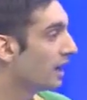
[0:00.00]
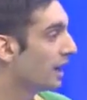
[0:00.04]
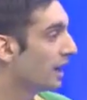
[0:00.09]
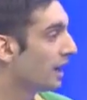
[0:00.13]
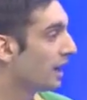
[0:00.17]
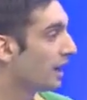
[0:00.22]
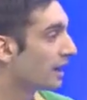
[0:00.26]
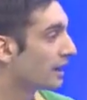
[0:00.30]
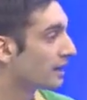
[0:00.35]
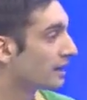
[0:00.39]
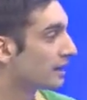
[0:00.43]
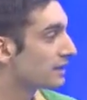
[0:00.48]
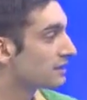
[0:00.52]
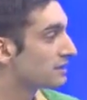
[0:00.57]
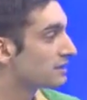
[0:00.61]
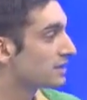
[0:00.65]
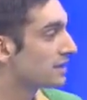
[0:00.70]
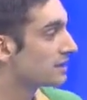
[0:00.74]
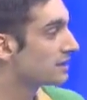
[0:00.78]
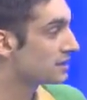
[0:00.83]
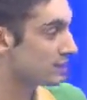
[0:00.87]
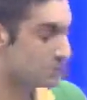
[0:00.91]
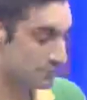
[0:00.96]
I'd like to
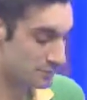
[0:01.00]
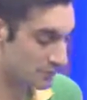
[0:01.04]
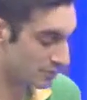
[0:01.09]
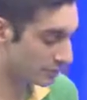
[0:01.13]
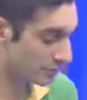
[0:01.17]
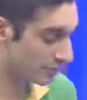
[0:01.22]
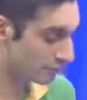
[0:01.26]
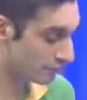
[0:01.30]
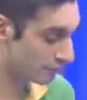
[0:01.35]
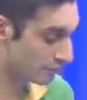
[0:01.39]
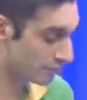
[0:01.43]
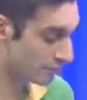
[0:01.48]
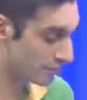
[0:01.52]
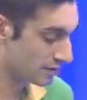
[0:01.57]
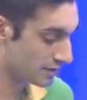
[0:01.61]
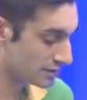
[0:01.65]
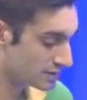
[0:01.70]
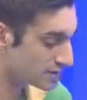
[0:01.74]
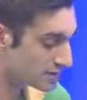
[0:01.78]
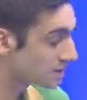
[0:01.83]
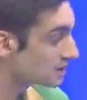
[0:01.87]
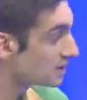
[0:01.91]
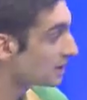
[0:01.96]
get Deepto in for
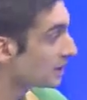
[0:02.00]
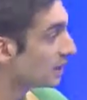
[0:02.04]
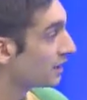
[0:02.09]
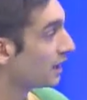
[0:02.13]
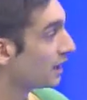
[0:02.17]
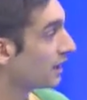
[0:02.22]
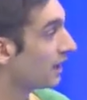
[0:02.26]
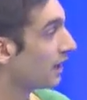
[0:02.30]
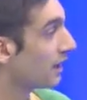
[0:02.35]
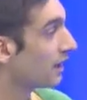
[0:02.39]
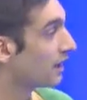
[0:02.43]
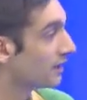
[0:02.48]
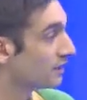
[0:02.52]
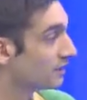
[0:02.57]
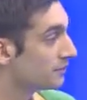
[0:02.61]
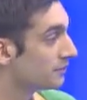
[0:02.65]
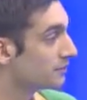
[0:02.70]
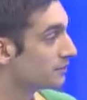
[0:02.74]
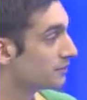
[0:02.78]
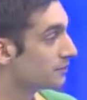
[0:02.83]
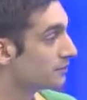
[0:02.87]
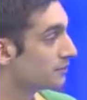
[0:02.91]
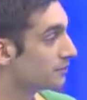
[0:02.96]
this.
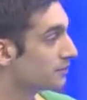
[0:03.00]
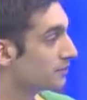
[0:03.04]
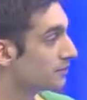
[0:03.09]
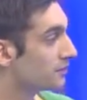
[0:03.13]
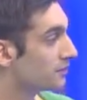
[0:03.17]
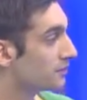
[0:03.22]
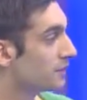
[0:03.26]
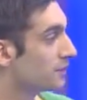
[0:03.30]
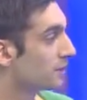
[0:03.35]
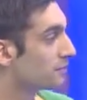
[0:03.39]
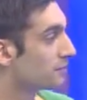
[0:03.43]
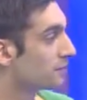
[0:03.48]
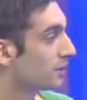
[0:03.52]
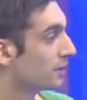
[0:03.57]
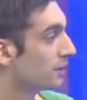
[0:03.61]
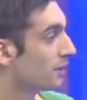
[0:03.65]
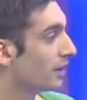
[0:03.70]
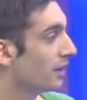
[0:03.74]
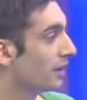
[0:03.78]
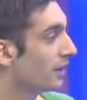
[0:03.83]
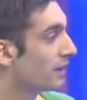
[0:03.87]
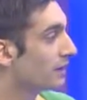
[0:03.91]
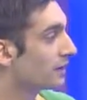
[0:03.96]

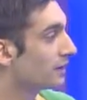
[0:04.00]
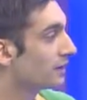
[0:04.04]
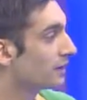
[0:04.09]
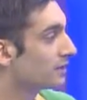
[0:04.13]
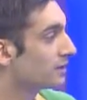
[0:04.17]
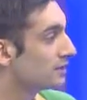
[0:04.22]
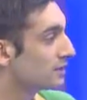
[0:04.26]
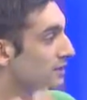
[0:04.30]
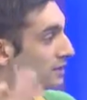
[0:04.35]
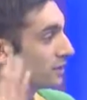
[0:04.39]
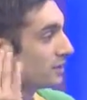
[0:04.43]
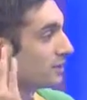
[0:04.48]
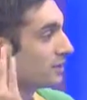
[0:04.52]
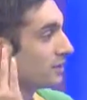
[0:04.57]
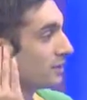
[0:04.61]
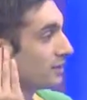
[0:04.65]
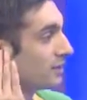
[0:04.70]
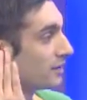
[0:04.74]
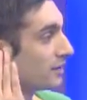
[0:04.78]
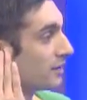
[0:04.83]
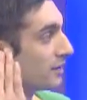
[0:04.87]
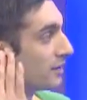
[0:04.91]
Deepto, hey, can you hear me?